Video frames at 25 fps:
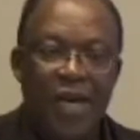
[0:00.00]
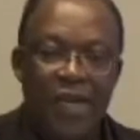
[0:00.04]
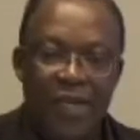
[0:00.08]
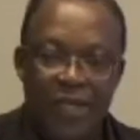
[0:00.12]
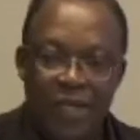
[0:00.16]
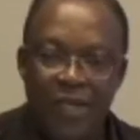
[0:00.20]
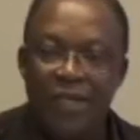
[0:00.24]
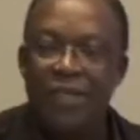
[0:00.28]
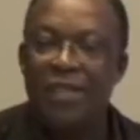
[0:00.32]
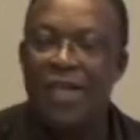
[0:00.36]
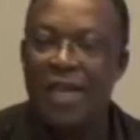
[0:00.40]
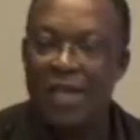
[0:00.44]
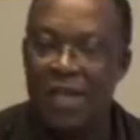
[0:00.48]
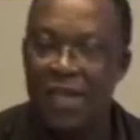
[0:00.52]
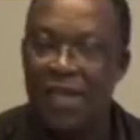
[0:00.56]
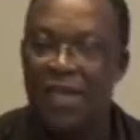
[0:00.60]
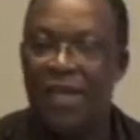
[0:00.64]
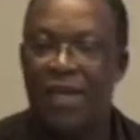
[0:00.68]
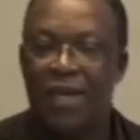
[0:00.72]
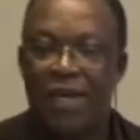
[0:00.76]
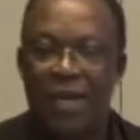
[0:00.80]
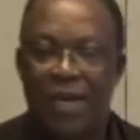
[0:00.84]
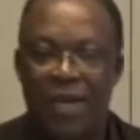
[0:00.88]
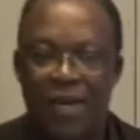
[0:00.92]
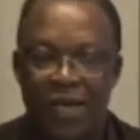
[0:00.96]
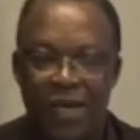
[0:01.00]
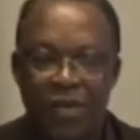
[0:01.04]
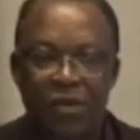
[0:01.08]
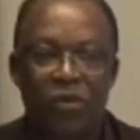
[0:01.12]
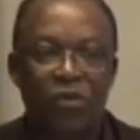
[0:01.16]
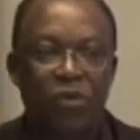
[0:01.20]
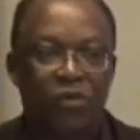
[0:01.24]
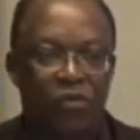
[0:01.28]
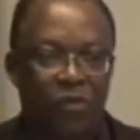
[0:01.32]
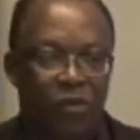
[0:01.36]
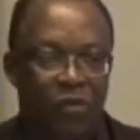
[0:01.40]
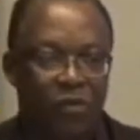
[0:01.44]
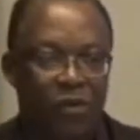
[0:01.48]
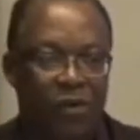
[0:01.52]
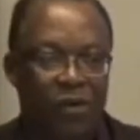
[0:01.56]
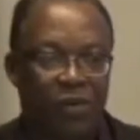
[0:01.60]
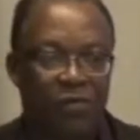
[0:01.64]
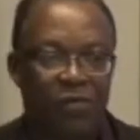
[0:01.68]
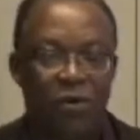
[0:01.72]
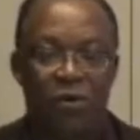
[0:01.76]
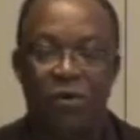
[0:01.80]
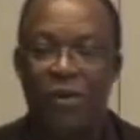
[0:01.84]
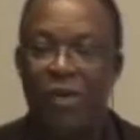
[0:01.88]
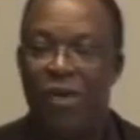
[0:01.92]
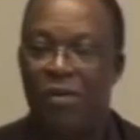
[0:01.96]
is, I think, a useful way of
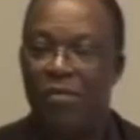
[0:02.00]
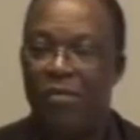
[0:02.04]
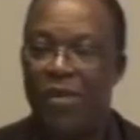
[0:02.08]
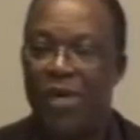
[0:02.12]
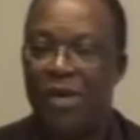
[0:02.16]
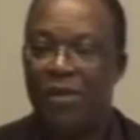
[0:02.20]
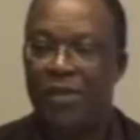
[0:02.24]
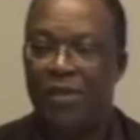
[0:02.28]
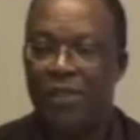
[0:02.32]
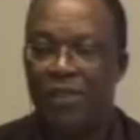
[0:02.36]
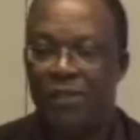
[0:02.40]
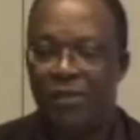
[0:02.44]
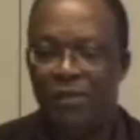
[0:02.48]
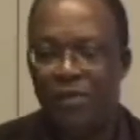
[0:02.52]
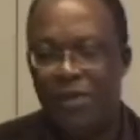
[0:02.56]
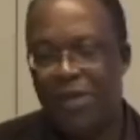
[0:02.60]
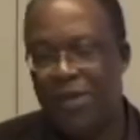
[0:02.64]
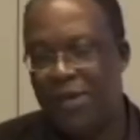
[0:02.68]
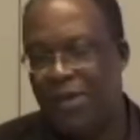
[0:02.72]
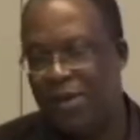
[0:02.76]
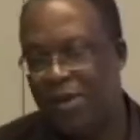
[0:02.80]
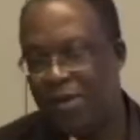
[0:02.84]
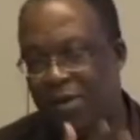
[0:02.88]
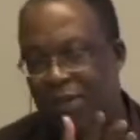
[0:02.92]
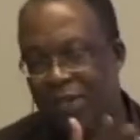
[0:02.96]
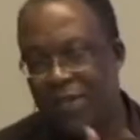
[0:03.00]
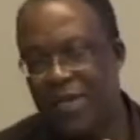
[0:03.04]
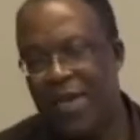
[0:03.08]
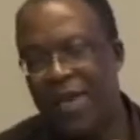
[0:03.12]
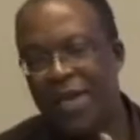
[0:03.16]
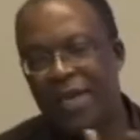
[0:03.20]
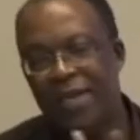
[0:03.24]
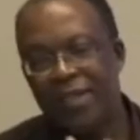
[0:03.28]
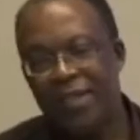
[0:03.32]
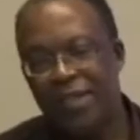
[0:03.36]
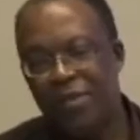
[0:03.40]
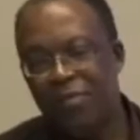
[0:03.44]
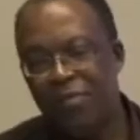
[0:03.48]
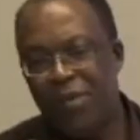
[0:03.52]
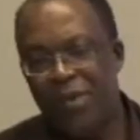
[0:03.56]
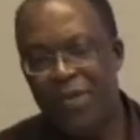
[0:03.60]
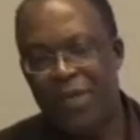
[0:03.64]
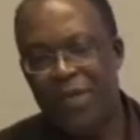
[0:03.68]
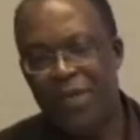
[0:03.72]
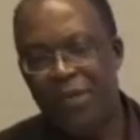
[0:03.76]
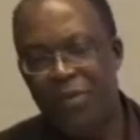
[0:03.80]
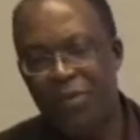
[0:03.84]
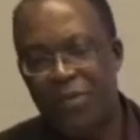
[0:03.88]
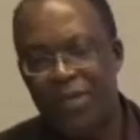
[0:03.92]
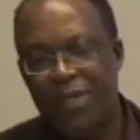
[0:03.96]
going about it, so that you're not simply
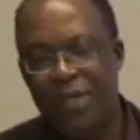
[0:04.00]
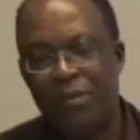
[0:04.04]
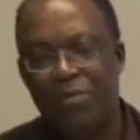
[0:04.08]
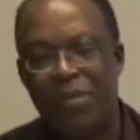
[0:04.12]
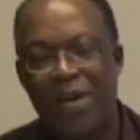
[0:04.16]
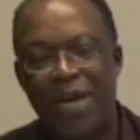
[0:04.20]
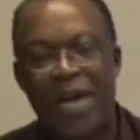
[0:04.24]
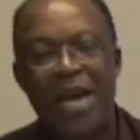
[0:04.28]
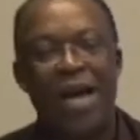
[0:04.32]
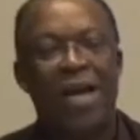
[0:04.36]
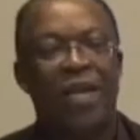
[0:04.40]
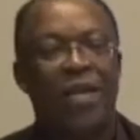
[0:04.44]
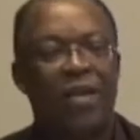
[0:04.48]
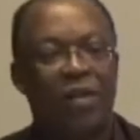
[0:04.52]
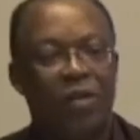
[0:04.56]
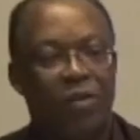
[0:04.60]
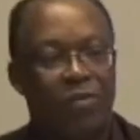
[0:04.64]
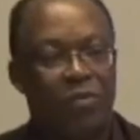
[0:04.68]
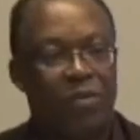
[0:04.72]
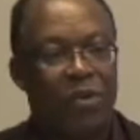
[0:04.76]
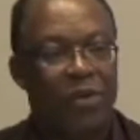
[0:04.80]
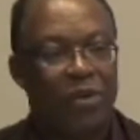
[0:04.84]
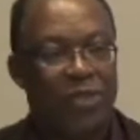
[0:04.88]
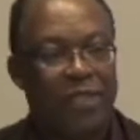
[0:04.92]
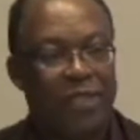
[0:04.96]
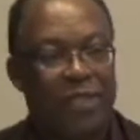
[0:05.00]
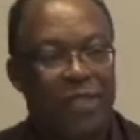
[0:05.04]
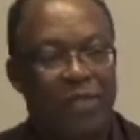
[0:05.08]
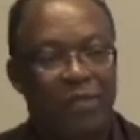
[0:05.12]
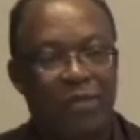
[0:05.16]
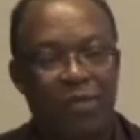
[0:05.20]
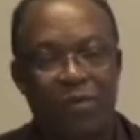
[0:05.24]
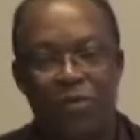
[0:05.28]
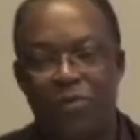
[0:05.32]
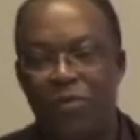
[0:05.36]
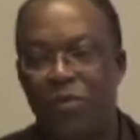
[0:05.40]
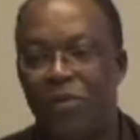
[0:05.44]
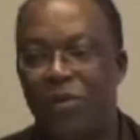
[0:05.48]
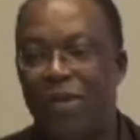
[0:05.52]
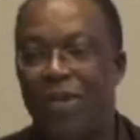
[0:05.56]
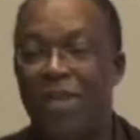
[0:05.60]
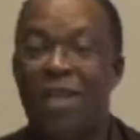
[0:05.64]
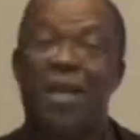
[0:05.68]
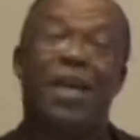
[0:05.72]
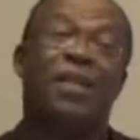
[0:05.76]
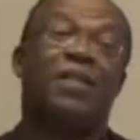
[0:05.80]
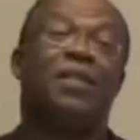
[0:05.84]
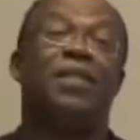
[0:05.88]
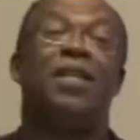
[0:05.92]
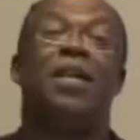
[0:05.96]
using a mechanical process of doing it
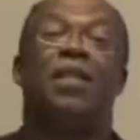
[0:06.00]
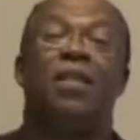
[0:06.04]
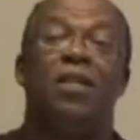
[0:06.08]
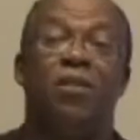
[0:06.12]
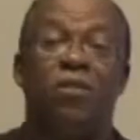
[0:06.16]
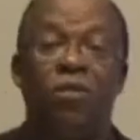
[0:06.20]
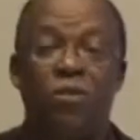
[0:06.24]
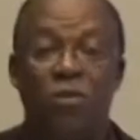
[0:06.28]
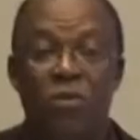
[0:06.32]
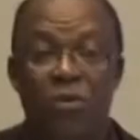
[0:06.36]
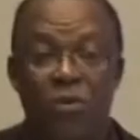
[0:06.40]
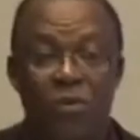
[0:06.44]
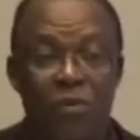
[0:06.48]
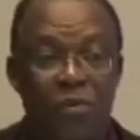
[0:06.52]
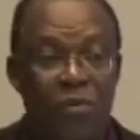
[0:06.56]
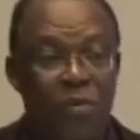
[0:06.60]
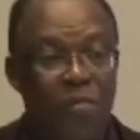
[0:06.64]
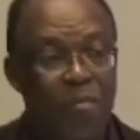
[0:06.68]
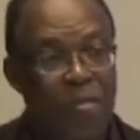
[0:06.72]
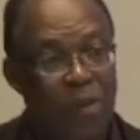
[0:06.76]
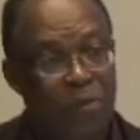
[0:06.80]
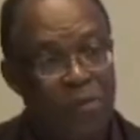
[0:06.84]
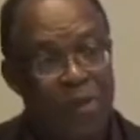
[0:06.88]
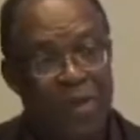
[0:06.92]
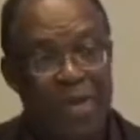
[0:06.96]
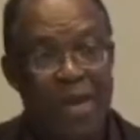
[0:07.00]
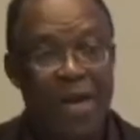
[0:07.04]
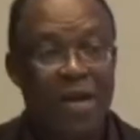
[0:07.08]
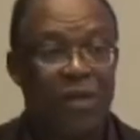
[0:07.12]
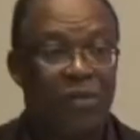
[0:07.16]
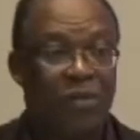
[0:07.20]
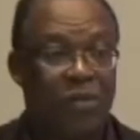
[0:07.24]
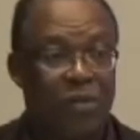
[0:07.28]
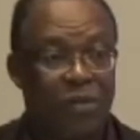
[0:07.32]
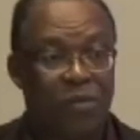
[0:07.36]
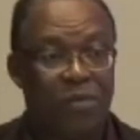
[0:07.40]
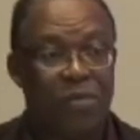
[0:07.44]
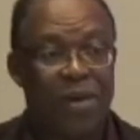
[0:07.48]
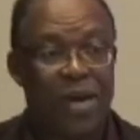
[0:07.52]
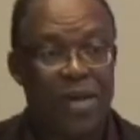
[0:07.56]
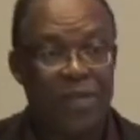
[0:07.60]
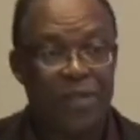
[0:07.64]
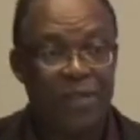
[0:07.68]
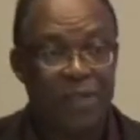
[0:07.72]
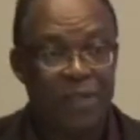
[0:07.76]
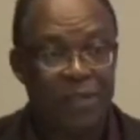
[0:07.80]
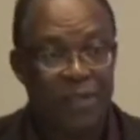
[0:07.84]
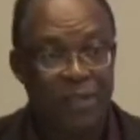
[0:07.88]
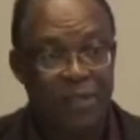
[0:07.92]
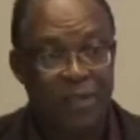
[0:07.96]
that has nothing to do with cultural
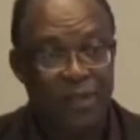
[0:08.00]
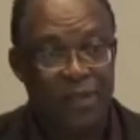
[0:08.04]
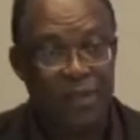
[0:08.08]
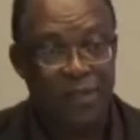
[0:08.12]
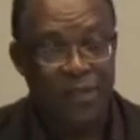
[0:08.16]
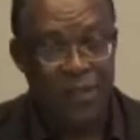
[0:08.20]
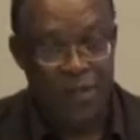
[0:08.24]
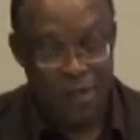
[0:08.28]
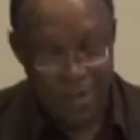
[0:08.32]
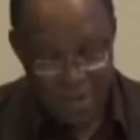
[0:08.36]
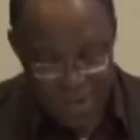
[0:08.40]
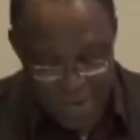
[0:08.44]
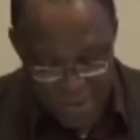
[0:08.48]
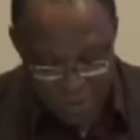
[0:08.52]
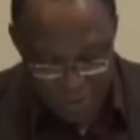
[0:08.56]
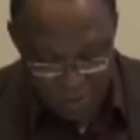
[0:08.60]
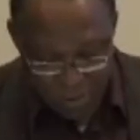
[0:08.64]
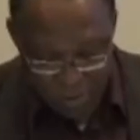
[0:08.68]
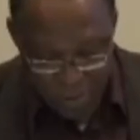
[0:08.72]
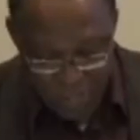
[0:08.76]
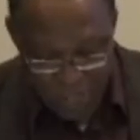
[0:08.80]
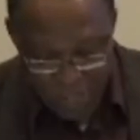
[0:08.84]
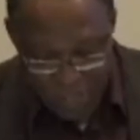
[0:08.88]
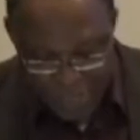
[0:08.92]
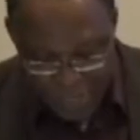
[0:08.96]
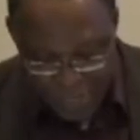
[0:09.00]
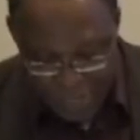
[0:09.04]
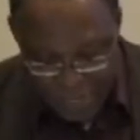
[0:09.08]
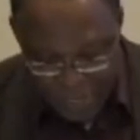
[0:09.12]
practices within